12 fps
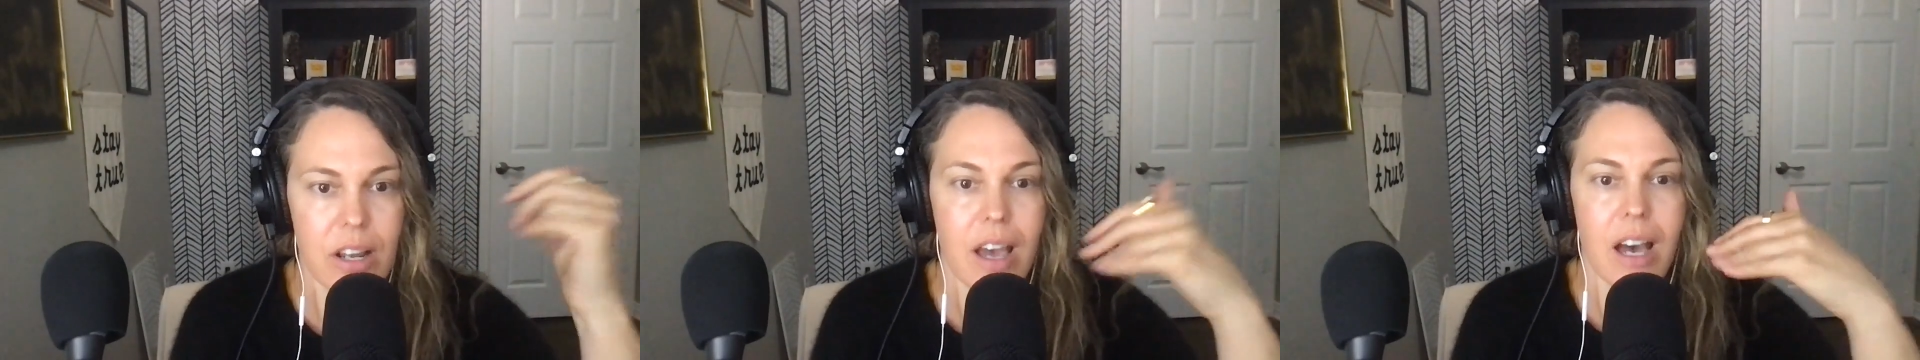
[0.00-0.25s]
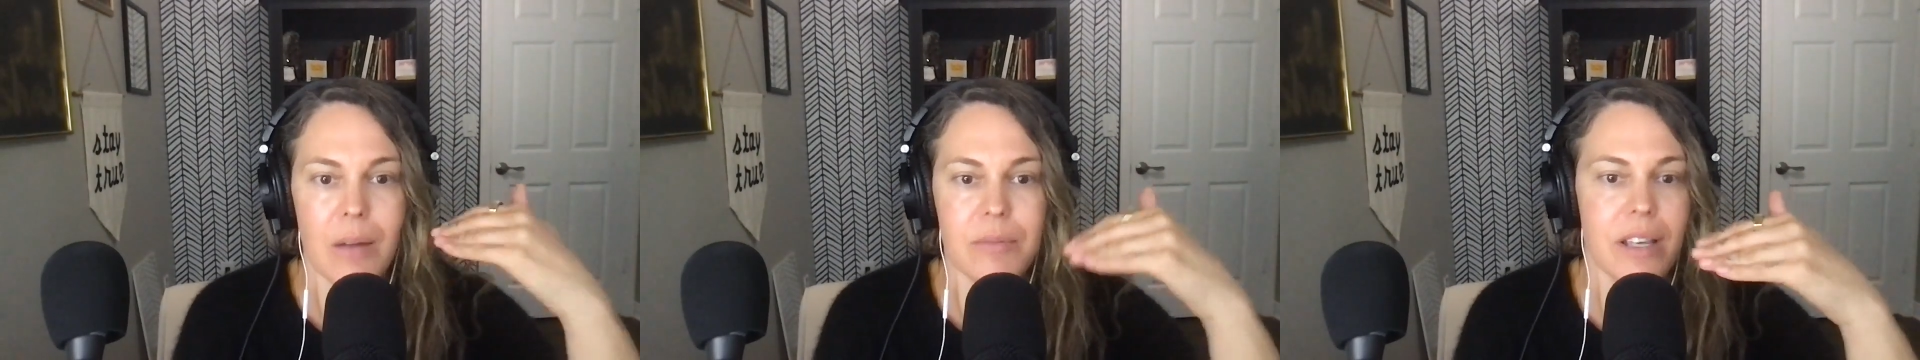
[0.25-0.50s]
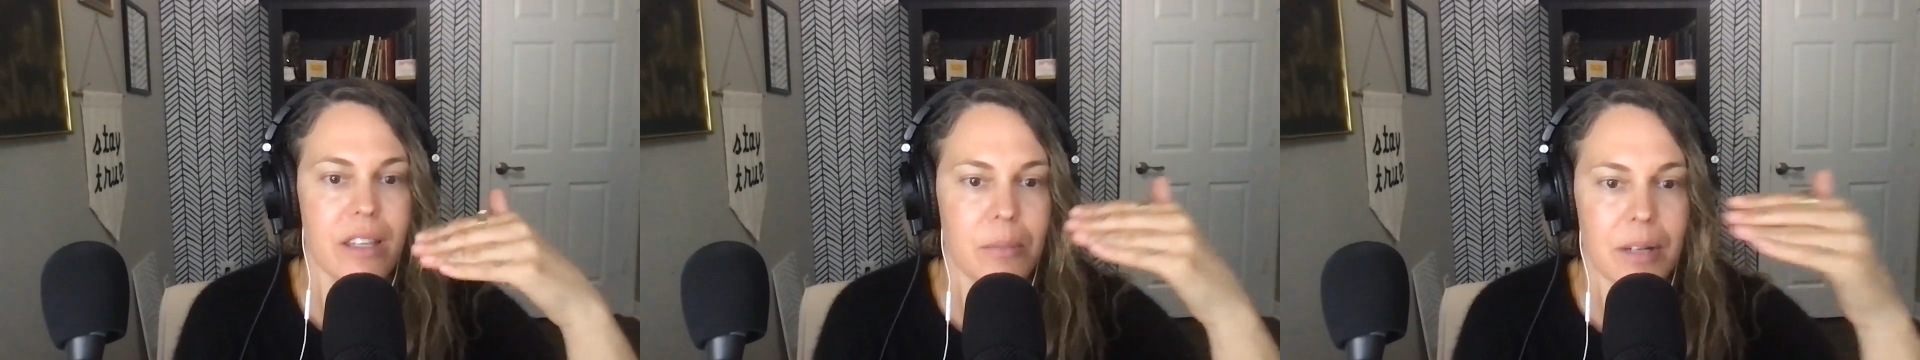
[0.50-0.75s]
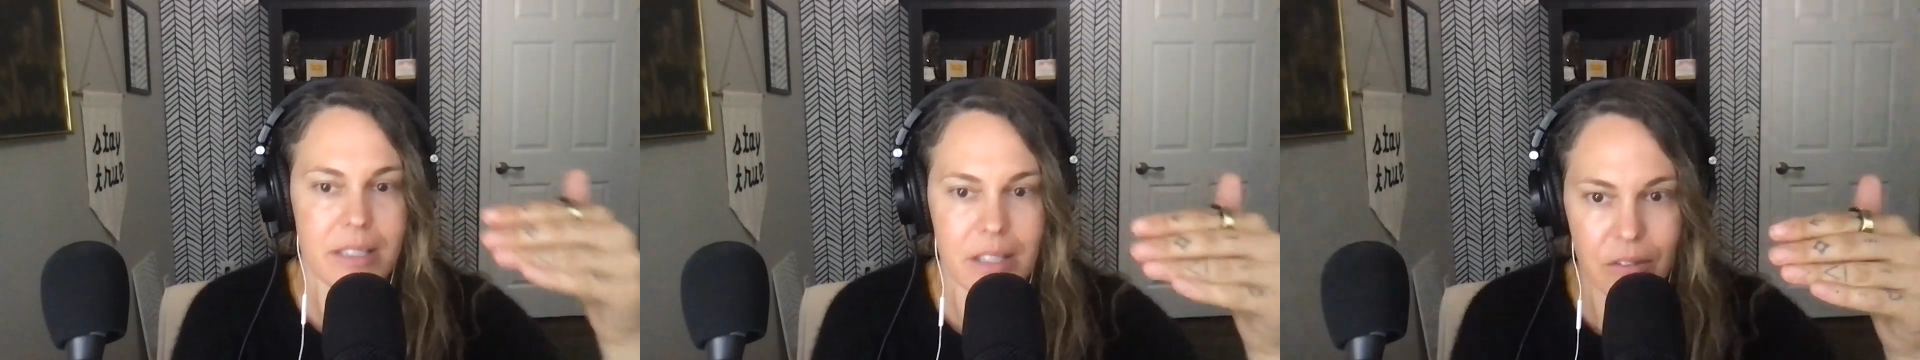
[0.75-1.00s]
I'm telling
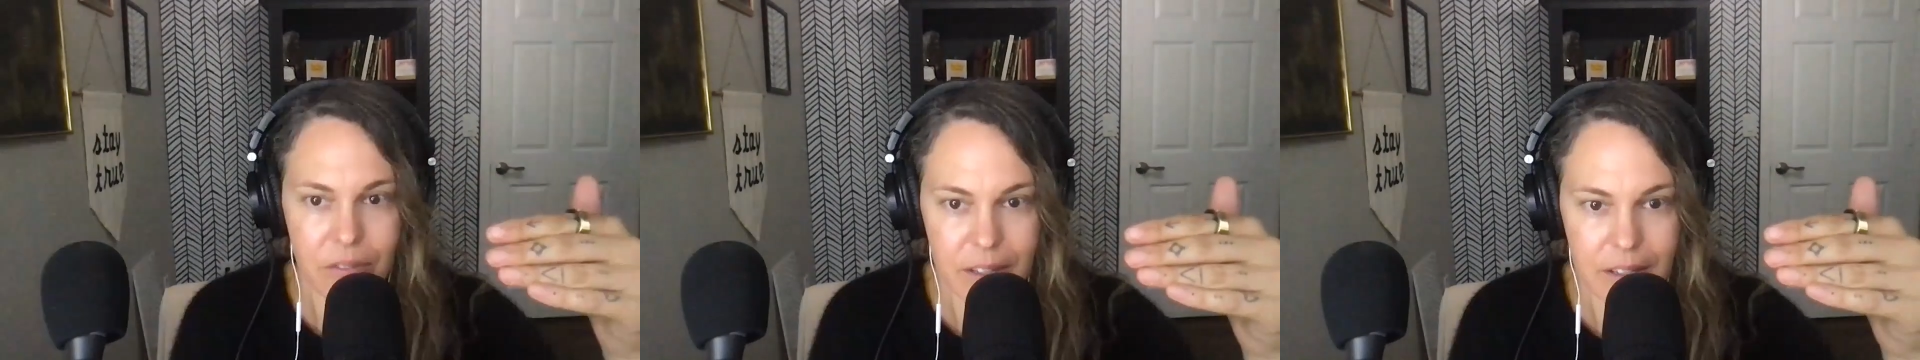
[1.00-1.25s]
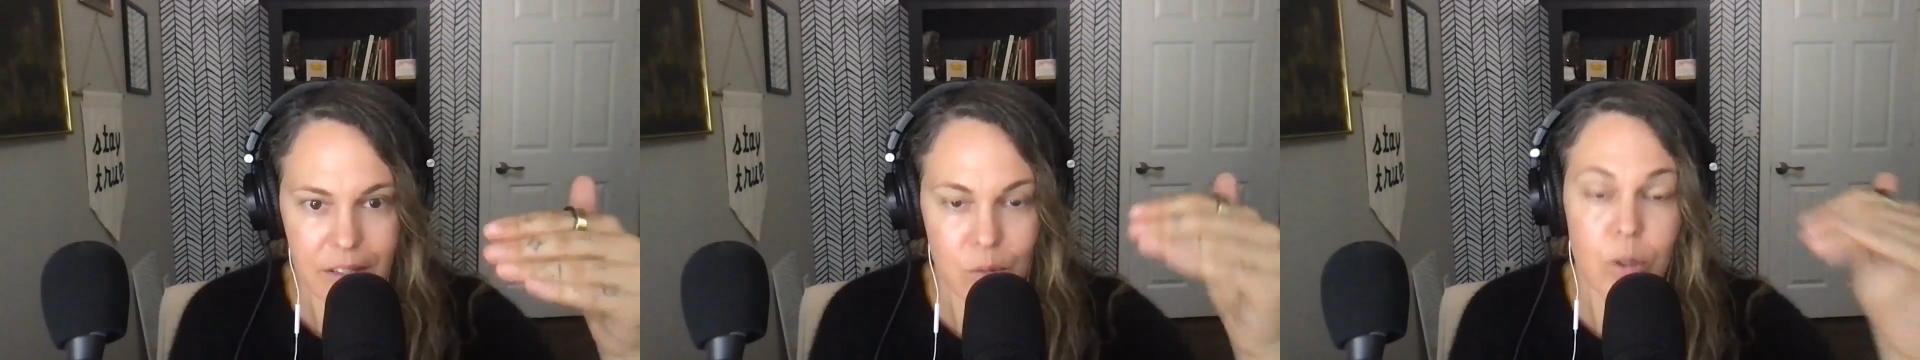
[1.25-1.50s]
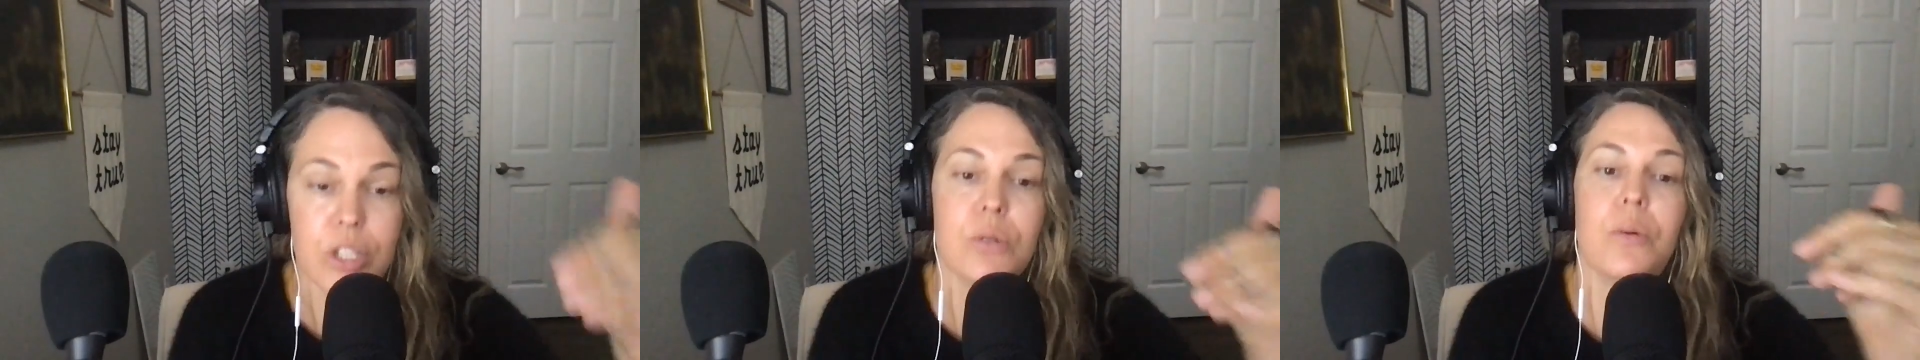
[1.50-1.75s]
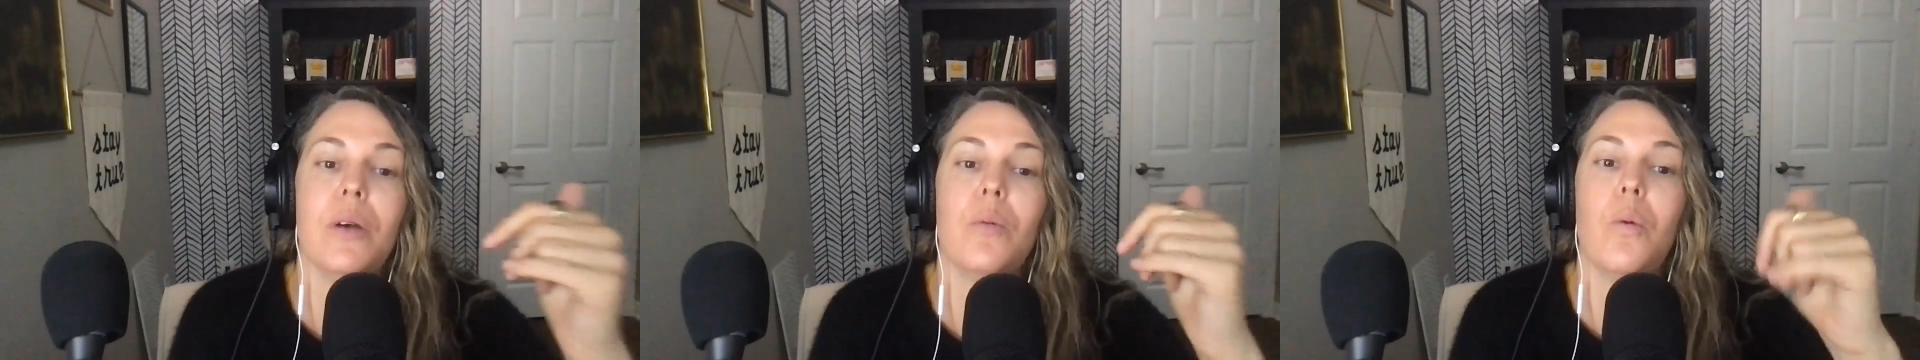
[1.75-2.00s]
myself this. What do
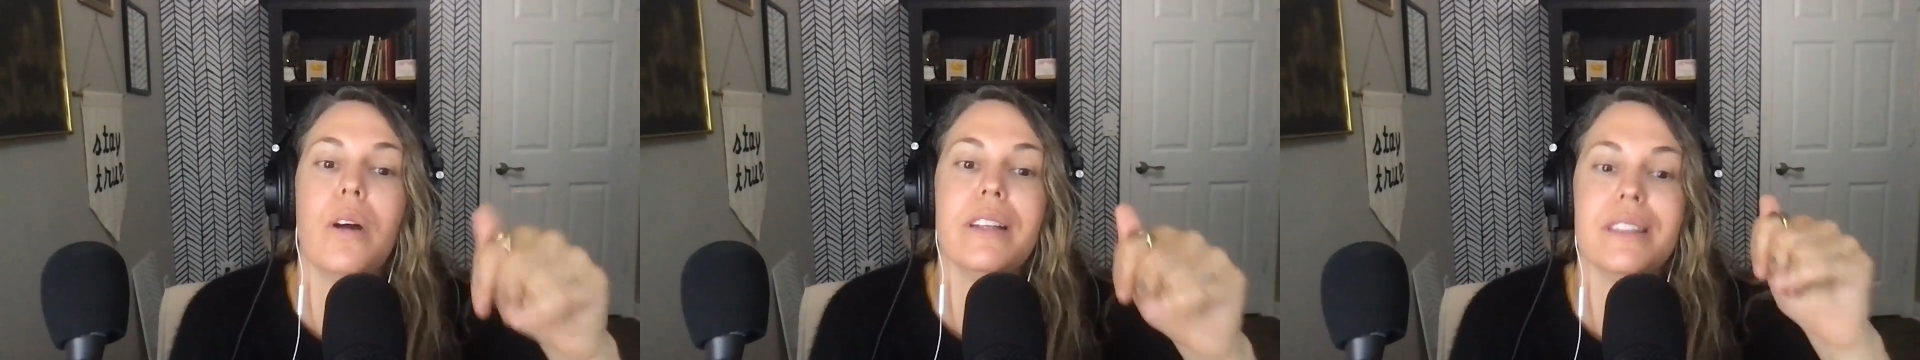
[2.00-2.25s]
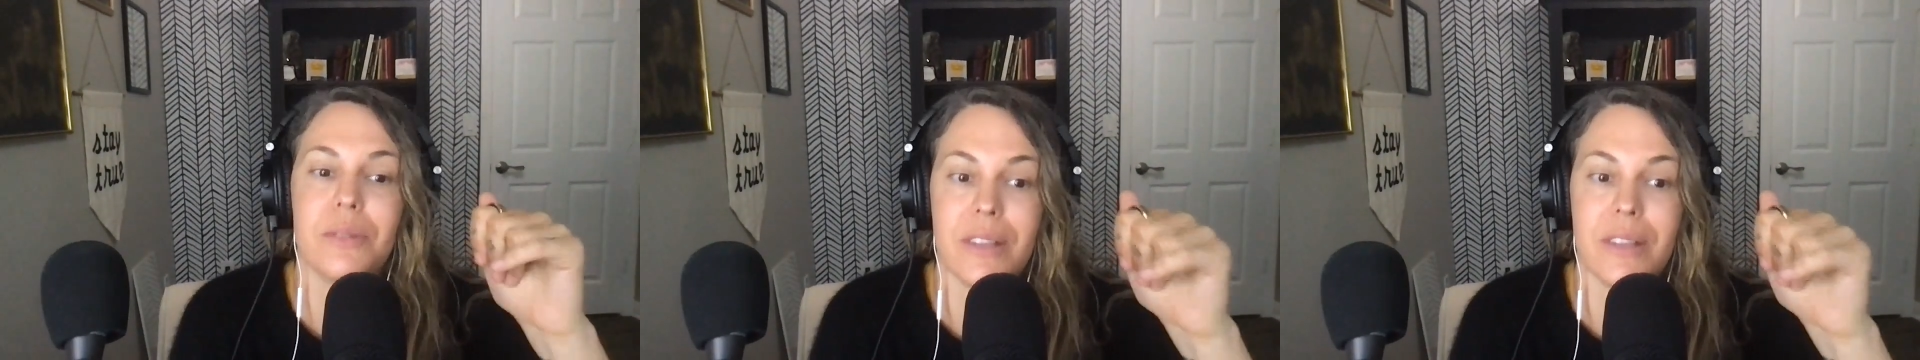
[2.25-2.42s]
I want to?